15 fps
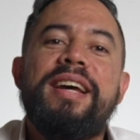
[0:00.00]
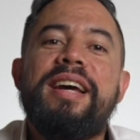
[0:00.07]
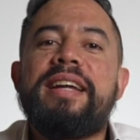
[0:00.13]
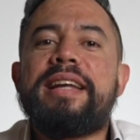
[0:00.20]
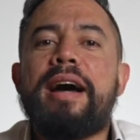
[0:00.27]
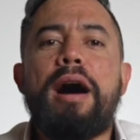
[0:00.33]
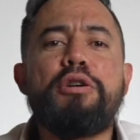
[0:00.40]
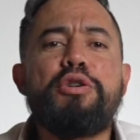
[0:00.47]

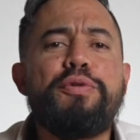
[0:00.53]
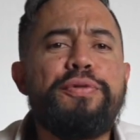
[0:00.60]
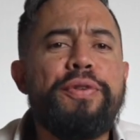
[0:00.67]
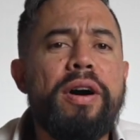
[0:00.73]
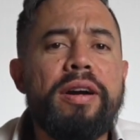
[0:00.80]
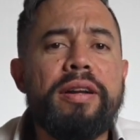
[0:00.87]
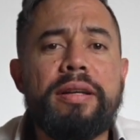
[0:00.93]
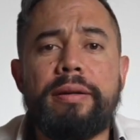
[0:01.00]
Now, Uncle
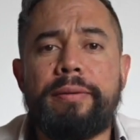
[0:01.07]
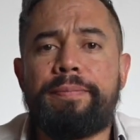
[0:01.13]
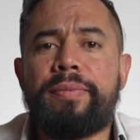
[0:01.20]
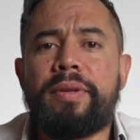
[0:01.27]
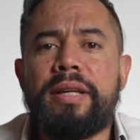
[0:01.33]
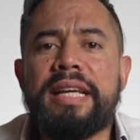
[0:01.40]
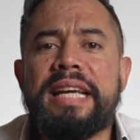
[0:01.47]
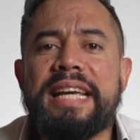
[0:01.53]
Fighty,
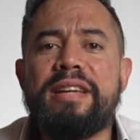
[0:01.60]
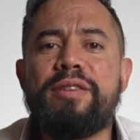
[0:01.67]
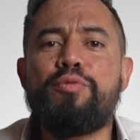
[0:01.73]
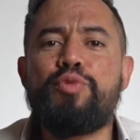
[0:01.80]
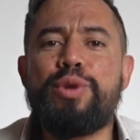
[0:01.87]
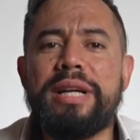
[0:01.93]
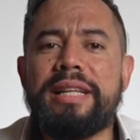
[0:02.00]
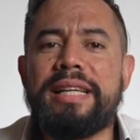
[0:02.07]
he
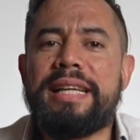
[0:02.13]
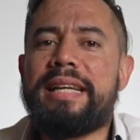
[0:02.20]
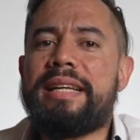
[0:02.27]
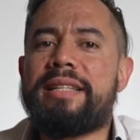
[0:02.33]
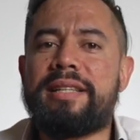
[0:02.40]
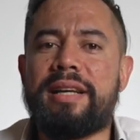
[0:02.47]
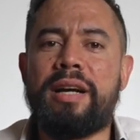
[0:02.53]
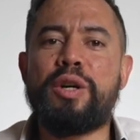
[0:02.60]
really
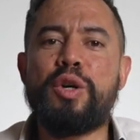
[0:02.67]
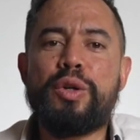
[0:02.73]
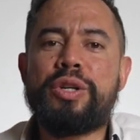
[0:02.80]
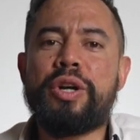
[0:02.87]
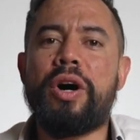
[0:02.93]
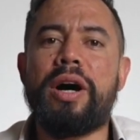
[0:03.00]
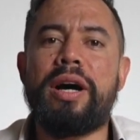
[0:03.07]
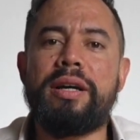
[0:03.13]
is a good
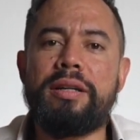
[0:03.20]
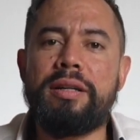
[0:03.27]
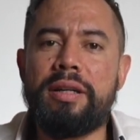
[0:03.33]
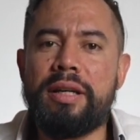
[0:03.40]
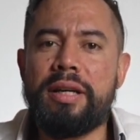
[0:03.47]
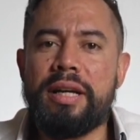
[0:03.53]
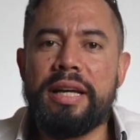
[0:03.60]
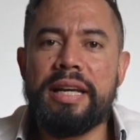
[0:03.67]
guy.
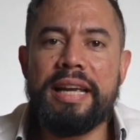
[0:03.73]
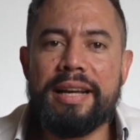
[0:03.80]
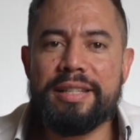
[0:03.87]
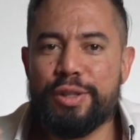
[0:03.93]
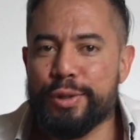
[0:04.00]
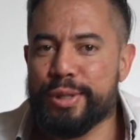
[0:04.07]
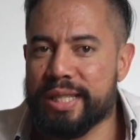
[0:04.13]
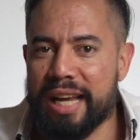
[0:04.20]
He has
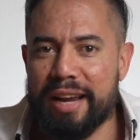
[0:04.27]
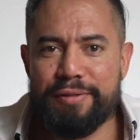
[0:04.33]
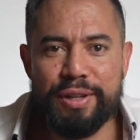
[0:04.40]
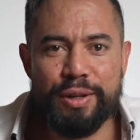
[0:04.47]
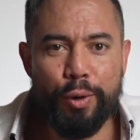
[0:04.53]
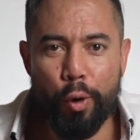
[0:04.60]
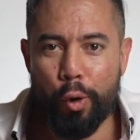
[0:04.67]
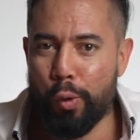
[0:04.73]
your safety
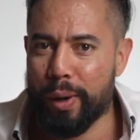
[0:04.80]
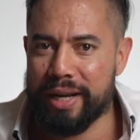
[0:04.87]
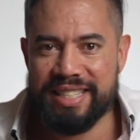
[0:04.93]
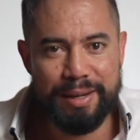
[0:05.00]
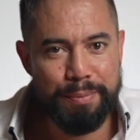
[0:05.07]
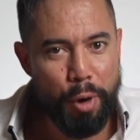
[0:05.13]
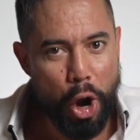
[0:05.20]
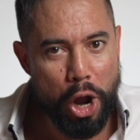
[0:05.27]
always in
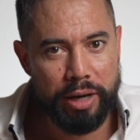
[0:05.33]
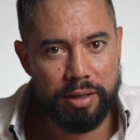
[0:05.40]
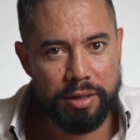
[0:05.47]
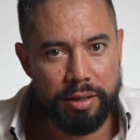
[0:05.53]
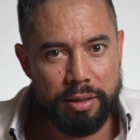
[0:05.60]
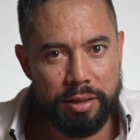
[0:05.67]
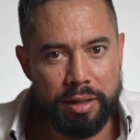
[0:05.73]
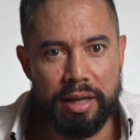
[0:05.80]
mind.
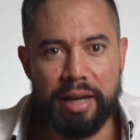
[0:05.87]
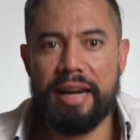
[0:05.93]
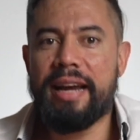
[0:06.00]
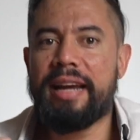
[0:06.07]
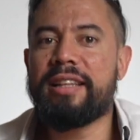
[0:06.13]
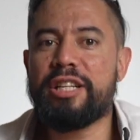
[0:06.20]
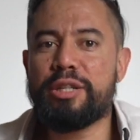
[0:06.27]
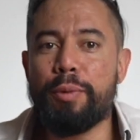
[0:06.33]

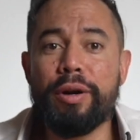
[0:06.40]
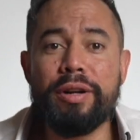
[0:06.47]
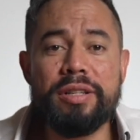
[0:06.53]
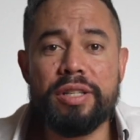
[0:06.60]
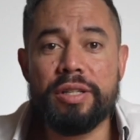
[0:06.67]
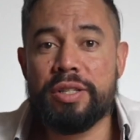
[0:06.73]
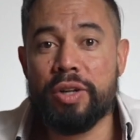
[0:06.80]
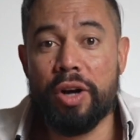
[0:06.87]
In this modern
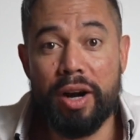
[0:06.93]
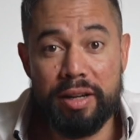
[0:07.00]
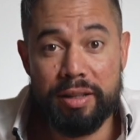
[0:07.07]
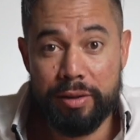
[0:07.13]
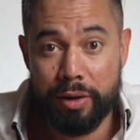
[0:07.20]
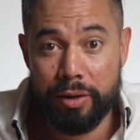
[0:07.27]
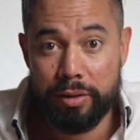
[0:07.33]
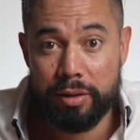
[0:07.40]
society,
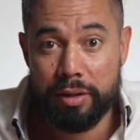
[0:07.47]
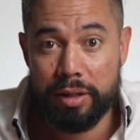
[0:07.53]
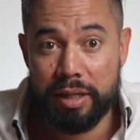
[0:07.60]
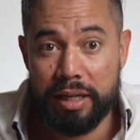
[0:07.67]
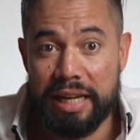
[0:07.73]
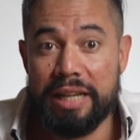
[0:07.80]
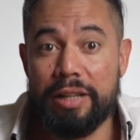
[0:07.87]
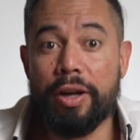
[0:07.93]
though,
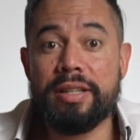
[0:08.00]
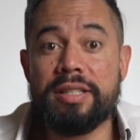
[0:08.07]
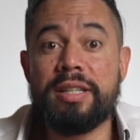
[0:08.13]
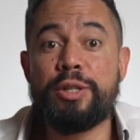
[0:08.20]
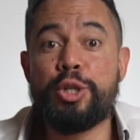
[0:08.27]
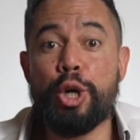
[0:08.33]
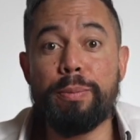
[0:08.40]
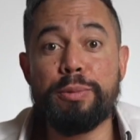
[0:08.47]
he likes to
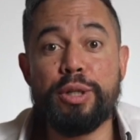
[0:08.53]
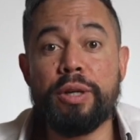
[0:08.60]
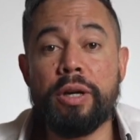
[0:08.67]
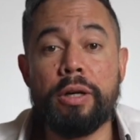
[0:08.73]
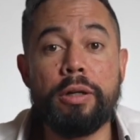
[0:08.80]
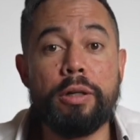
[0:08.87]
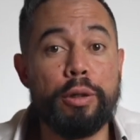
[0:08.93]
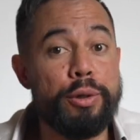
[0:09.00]
jump to
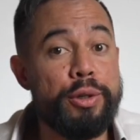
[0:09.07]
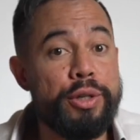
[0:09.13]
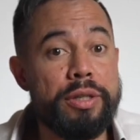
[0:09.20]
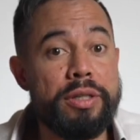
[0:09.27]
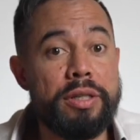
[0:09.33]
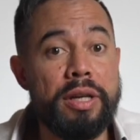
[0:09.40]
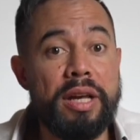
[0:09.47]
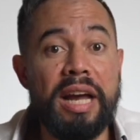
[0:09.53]

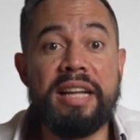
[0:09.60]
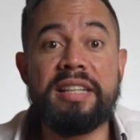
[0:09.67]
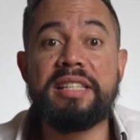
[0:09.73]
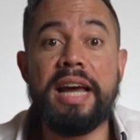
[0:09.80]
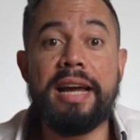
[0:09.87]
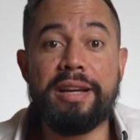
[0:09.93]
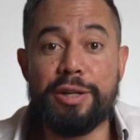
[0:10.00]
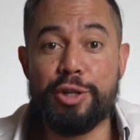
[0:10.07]
conclusions and
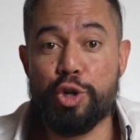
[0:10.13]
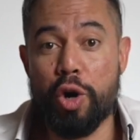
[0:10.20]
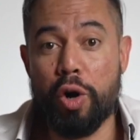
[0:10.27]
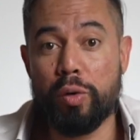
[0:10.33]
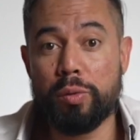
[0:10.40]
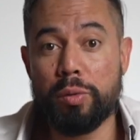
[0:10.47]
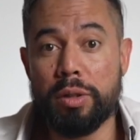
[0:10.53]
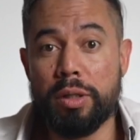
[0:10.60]
take control.
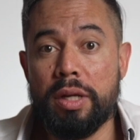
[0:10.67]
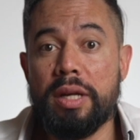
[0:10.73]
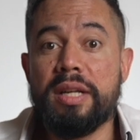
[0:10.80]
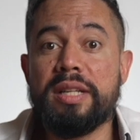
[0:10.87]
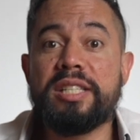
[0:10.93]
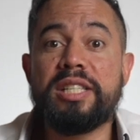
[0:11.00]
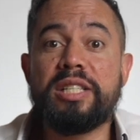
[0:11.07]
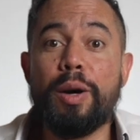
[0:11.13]

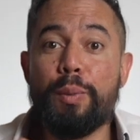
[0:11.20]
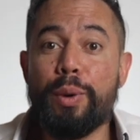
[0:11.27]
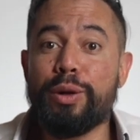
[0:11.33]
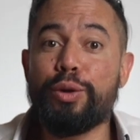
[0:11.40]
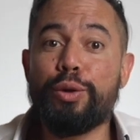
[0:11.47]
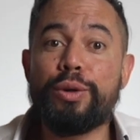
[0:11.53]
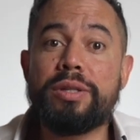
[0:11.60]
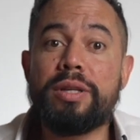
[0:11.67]
Someone
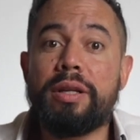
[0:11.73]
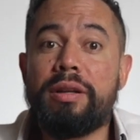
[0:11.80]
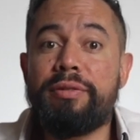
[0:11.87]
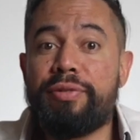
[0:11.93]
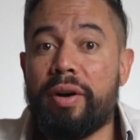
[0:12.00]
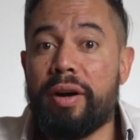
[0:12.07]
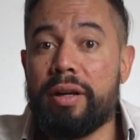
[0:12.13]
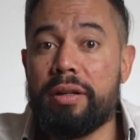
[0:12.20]
looks at you
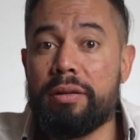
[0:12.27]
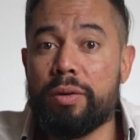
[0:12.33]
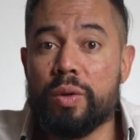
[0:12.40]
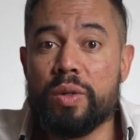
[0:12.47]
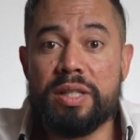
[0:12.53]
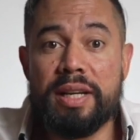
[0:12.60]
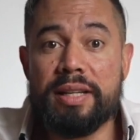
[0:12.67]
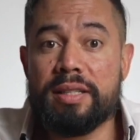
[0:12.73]
funny or
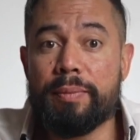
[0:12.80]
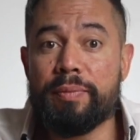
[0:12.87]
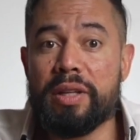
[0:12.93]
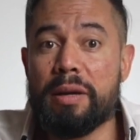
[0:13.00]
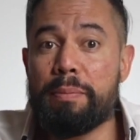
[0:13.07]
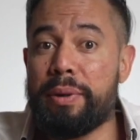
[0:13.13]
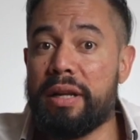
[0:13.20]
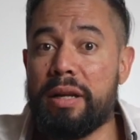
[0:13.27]
says something a
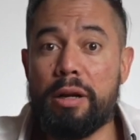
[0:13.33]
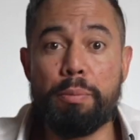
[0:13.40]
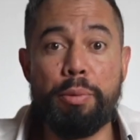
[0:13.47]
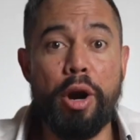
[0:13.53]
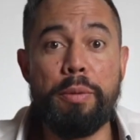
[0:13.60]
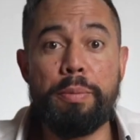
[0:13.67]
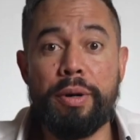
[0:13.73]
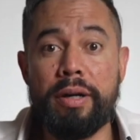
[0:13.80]
bit
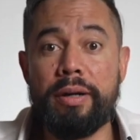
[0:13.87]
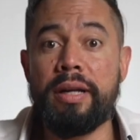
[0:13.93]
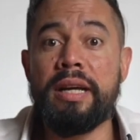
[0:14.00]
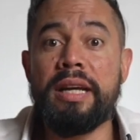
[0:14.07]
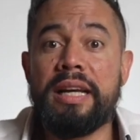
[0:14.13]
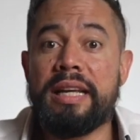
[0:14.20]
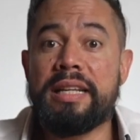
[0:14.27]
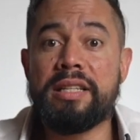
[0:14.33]
inappropriate,
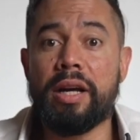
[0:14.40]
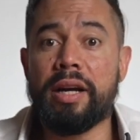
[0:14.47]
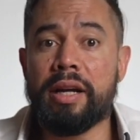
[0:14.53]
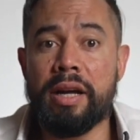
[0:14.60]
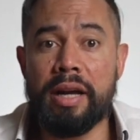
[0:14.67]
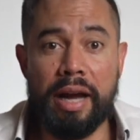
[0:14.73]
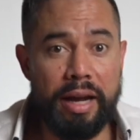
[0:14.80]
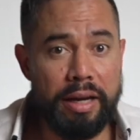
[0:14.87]
he's like,
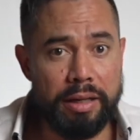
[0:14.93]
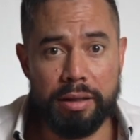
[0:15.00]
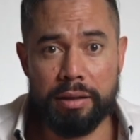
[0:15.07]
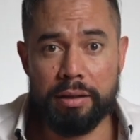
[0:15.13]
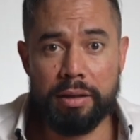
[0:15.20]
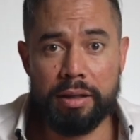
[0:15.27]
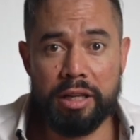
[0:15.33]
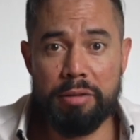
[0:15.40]
hey,
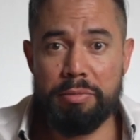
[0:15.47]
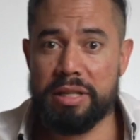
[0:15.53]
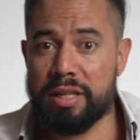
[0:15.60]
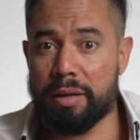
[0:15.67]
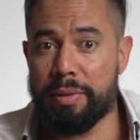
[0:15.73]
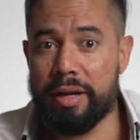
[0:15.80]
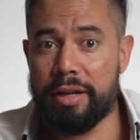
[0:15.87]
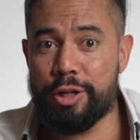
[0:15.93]
give me
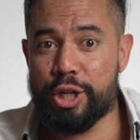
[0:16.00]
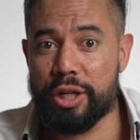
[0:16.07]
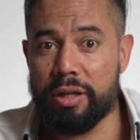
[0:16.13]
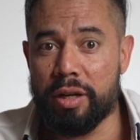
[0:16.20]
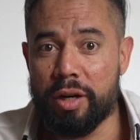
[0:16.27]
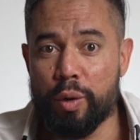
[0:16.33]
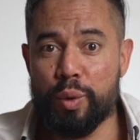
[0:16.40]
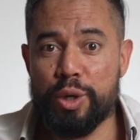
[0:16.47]
some energy.
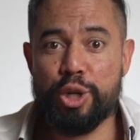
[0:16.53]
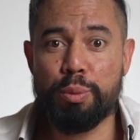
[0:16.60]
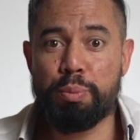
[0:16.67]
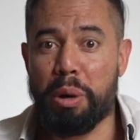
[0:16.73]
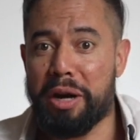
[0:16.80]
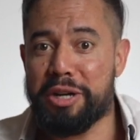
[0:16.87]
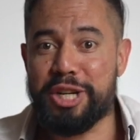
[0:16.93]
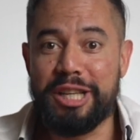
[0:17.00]
We should
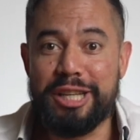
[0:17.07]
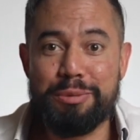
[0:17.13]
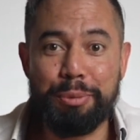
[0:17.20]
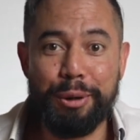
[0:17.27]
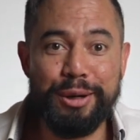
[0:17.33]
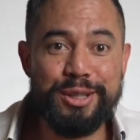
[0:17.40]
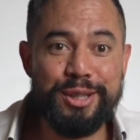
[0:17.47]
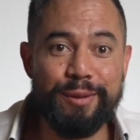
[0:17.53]
punch this
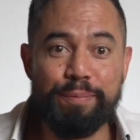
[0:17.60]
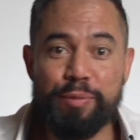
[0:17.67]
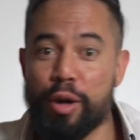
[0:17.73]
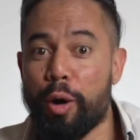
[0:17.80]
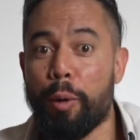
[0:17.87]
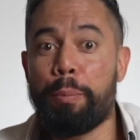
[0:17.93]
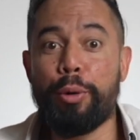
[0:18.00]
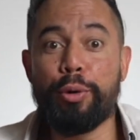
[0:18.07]
person
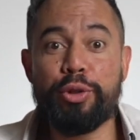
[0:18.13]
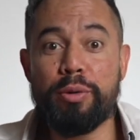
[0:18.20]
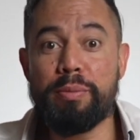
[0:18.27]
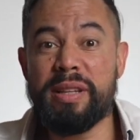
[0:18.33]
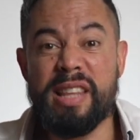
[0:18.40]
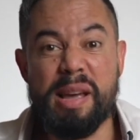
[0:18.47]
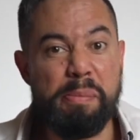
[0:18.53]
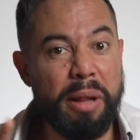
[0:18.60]
or put them in
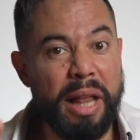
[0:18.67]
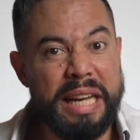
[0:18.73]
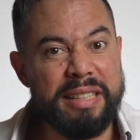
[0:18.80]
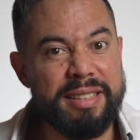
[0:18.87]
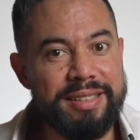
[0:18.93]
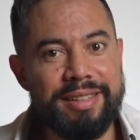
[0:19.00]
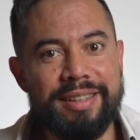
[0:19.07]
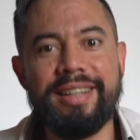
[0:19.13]
their
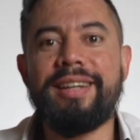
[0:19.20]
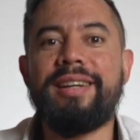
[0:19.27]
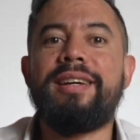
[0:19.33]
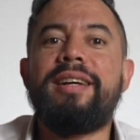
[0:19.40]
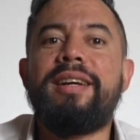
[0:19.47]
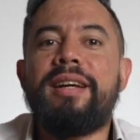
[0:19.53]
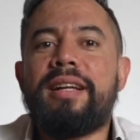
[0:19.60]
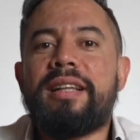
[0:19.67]
place.
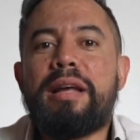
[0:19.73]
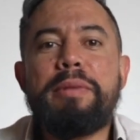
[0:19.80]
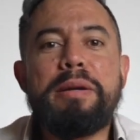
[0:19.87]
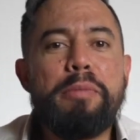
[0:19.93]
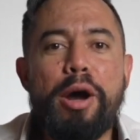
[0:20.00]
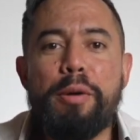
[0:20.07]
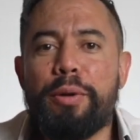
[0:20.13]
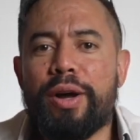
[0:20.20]
Let me
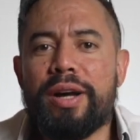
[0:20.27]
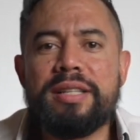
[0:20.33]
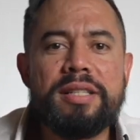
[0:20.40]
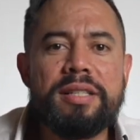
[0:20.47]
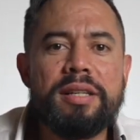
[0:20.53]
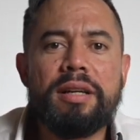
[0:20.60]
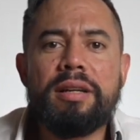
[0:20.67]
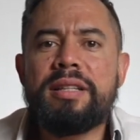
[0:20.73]

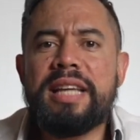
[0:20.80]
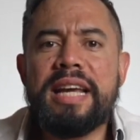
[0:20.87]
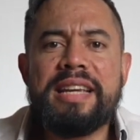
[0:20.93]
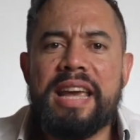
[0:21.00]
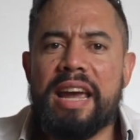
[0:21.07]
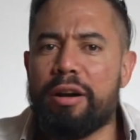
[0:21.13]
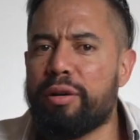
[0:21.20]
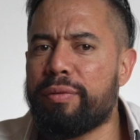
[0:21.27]
mobilize and take
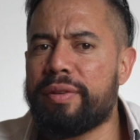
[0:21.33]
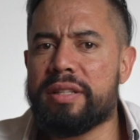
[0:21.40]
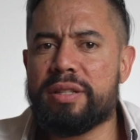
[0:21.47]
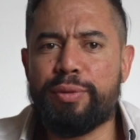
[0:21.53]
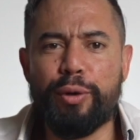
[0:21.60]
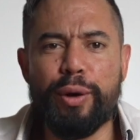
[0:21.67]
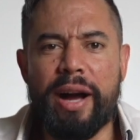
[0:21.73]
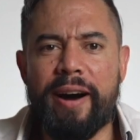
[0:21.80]
care of this
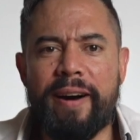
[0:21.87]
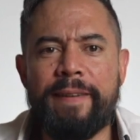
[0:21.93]
for you.